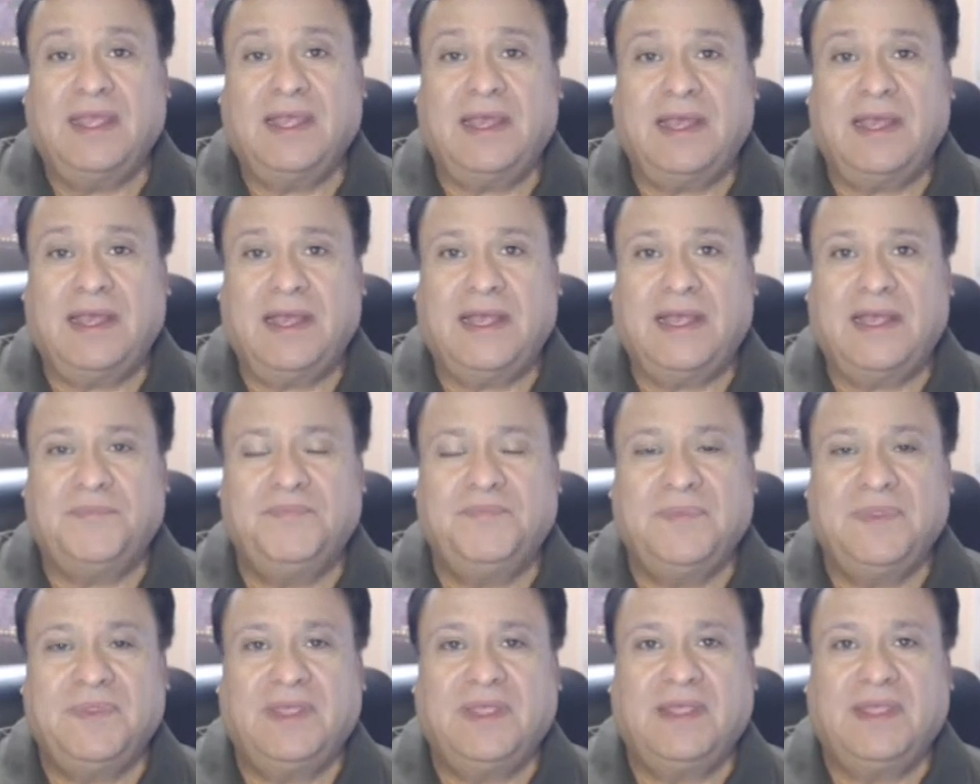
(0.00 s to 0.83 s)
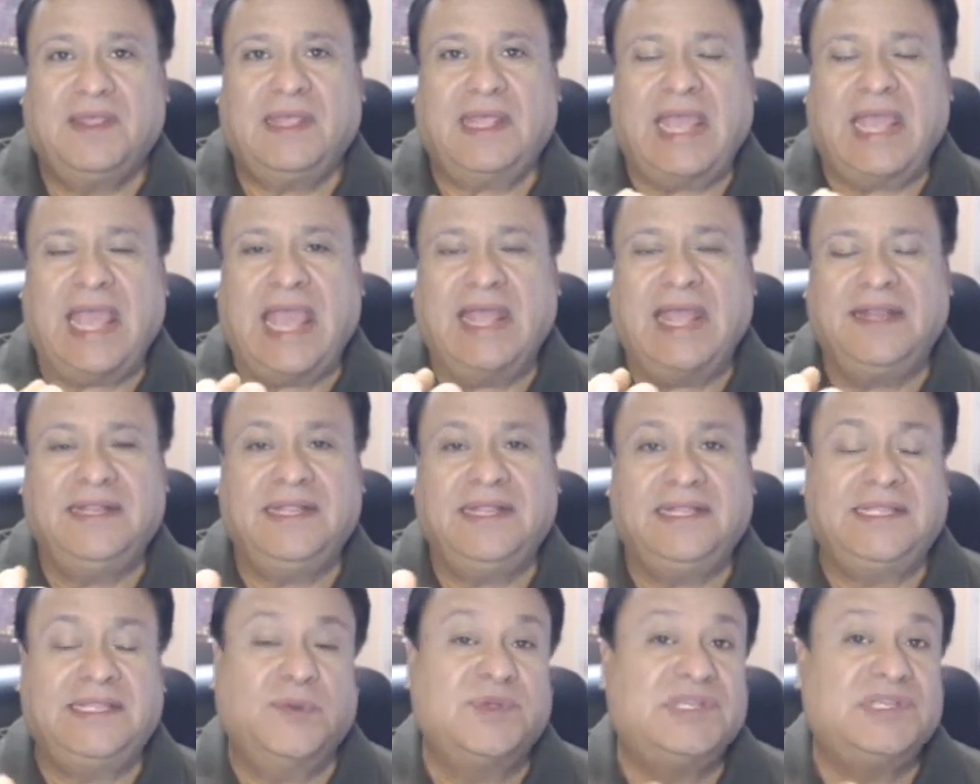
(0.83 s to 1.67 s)
uh, and
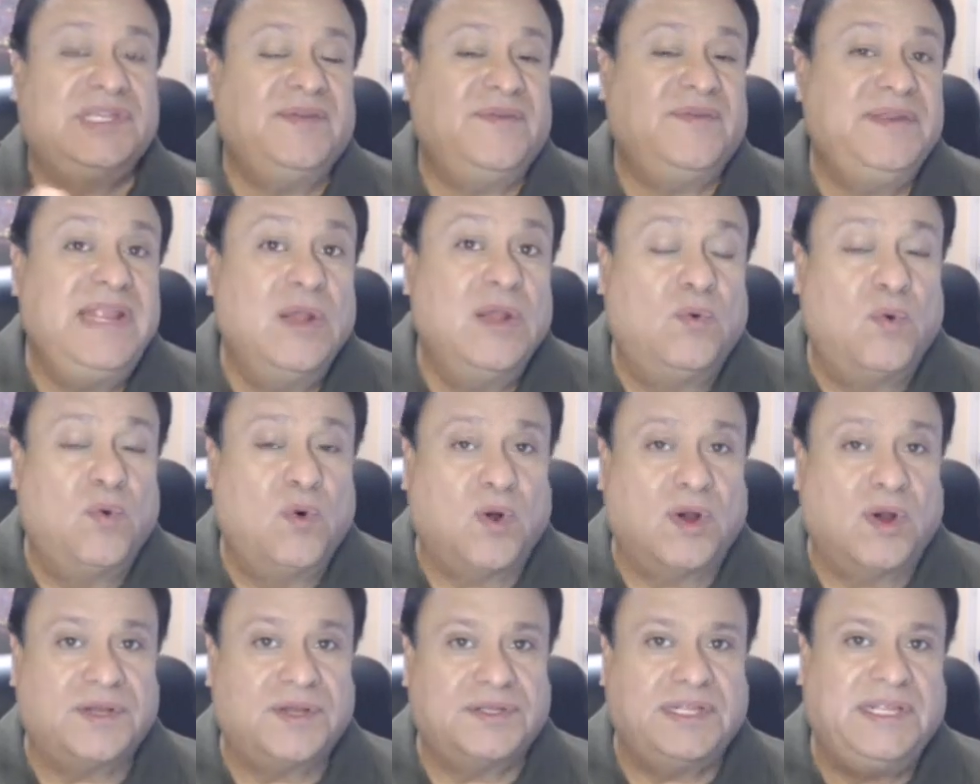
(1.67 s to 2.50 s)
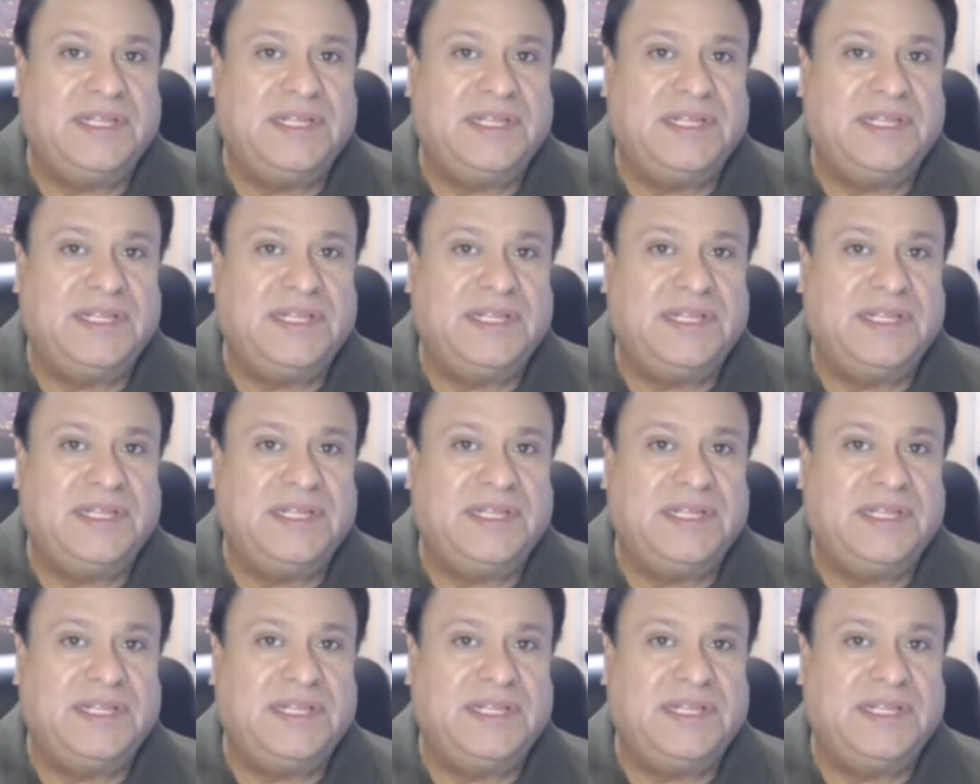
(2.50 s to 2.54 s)
that they're receiving the awards?